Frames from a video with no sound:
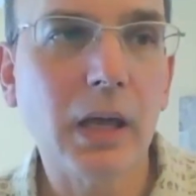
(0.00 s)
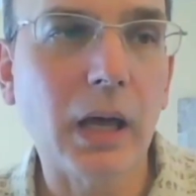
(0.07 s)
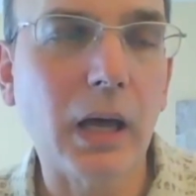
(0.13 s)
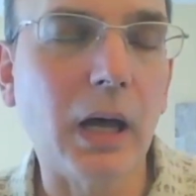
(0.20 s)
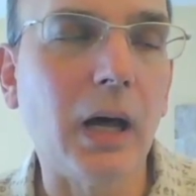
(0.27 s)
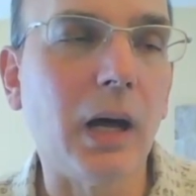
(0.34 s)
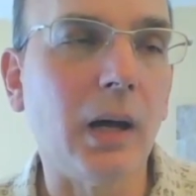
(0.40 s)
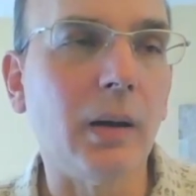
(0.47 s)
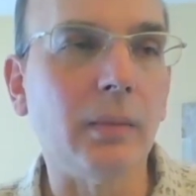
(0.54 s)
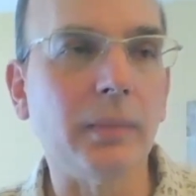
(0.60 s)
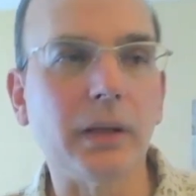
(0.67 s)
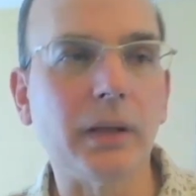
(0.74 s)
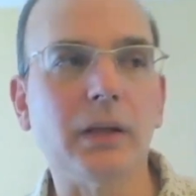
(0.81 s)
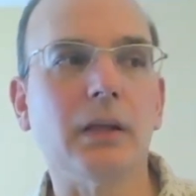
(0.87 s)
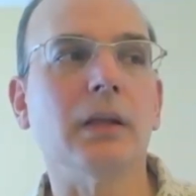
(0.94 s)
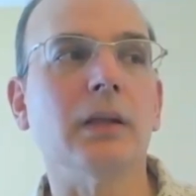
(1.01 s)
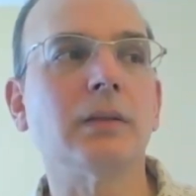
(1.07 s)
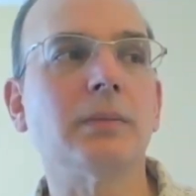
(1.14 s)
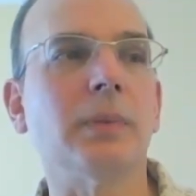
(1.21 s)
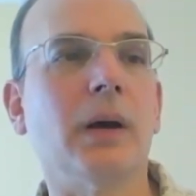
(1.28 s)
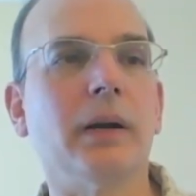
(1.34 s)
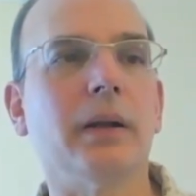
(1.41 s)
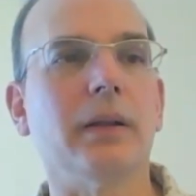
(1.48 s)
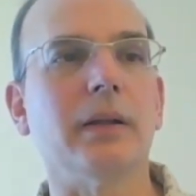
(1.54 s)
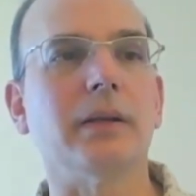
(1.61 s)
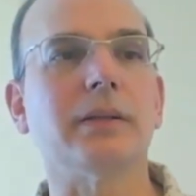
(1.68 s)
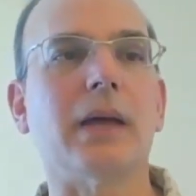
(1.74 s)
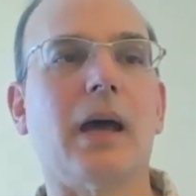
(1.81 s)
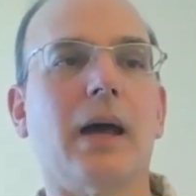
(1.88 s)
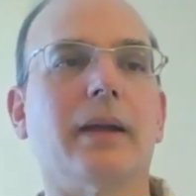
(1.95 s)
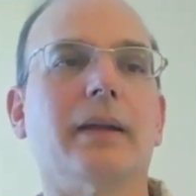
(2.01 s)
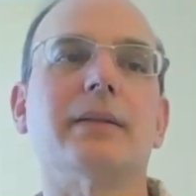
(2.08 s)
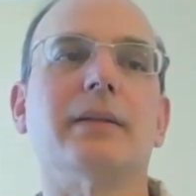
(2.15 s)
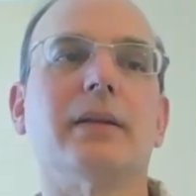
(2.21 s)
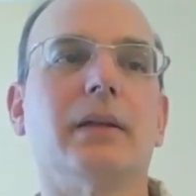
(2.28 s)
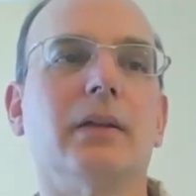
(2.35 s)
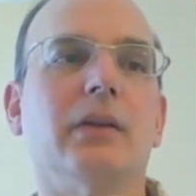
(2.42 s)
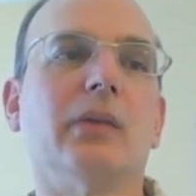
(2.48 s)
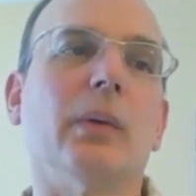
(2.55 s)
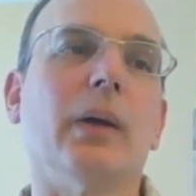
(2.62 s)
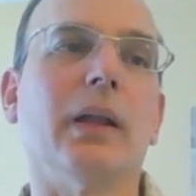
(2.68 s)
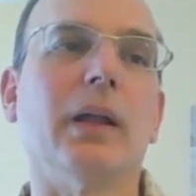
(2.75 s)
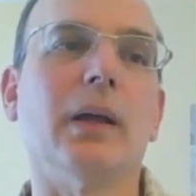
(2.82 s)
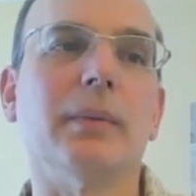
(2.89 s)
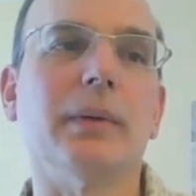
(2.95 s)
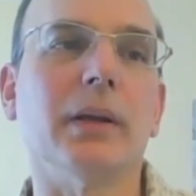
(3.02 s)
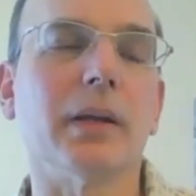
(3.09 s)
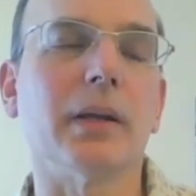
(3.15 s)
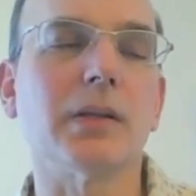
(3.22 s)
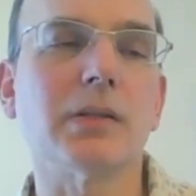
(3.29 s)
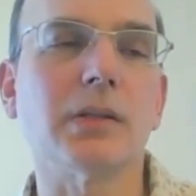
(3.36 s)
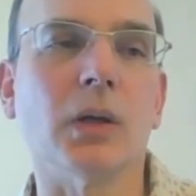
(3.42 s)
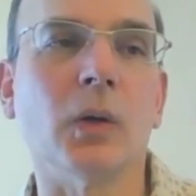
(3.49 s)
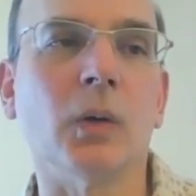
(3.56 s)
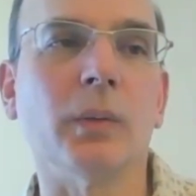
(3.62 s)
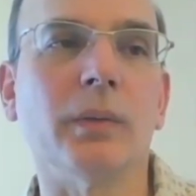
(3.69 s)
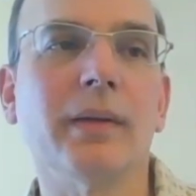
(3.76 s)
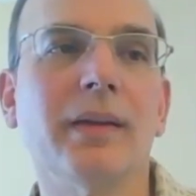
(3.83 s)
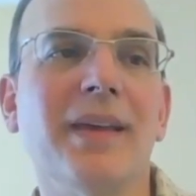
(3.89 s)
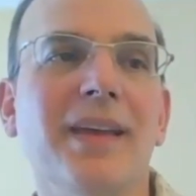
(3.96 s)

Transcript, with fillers: um, is part of this odyssey as well. I'm hearing so.